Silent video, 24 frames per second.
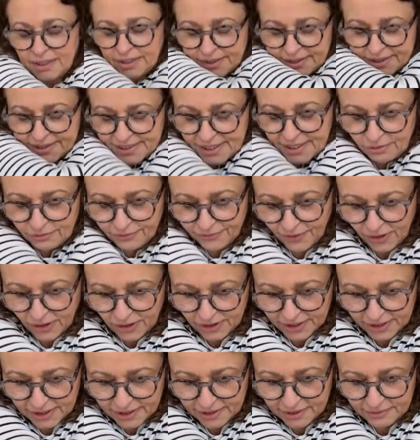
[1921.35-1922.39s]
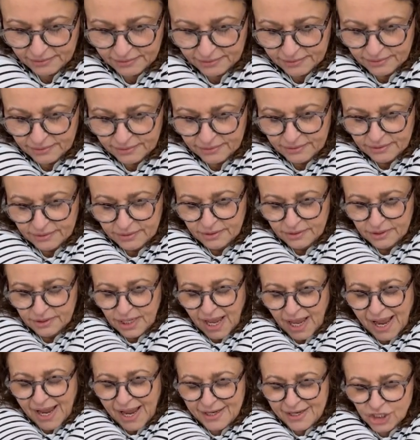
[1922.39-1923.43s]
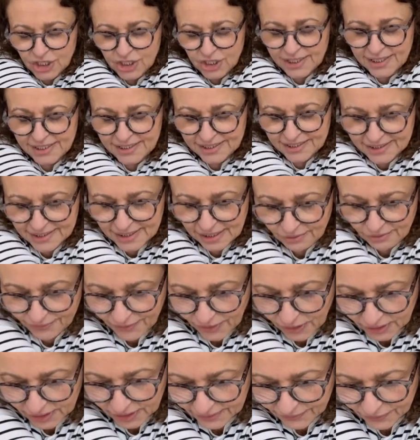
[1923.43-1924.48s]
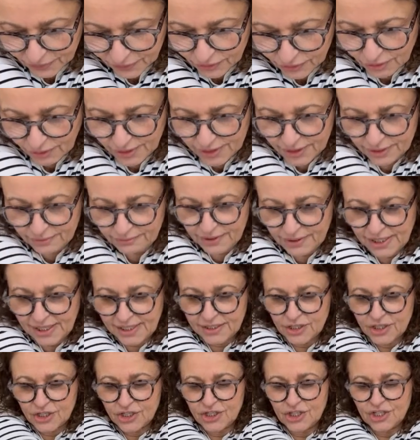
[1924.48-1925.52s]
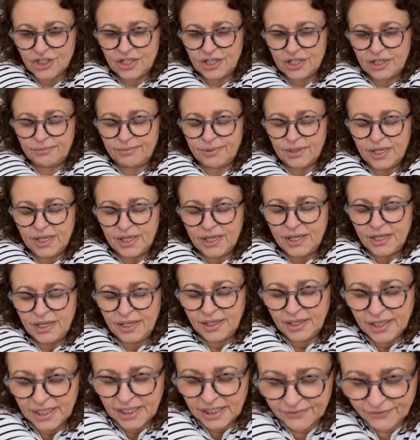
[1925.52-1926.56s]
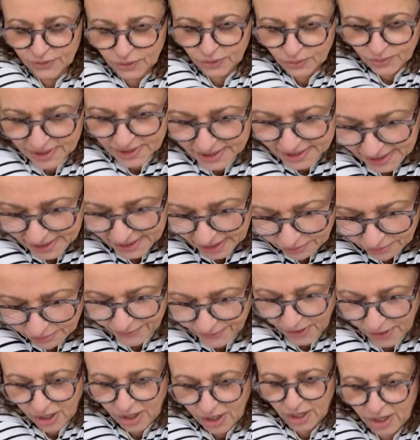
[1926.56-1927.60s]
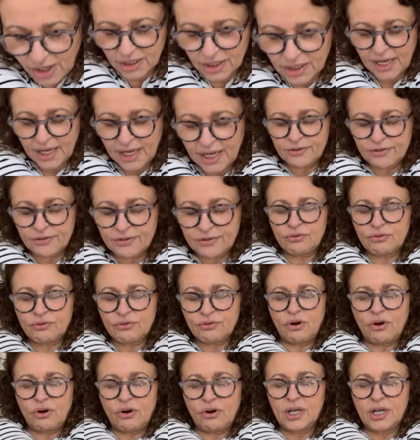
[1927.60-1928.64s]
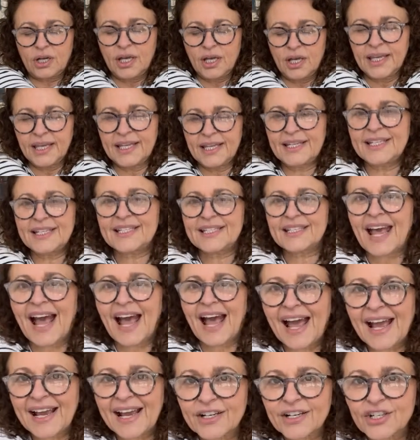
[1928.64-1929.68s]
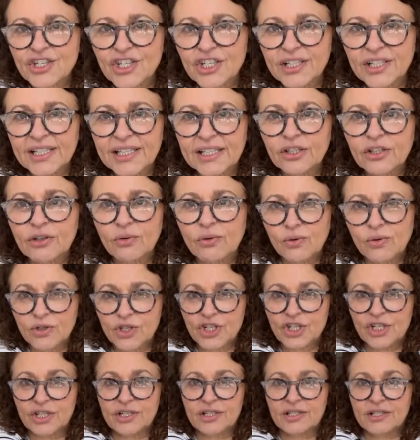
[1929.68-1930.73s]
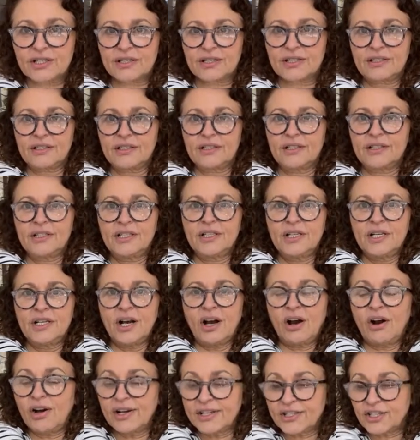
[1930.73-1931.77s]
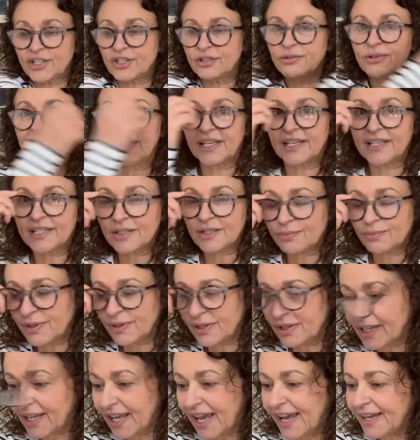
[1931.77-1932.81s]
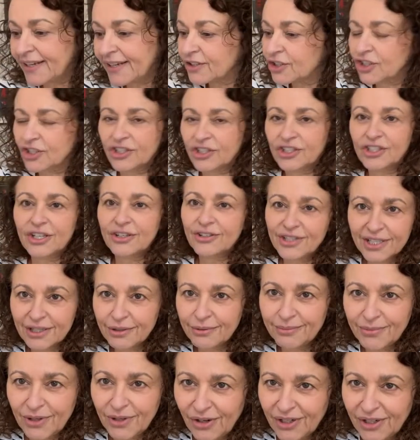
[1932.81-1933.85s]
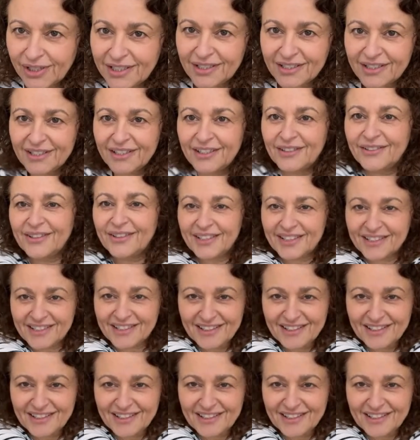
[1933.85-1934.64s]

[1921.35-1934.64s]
Self hugging actually self hug, if you're not in a relationship, if you self hug and rock, it is actually gorgeous. I do this when I get anxious. Don't tell Mark, he doesn't know this.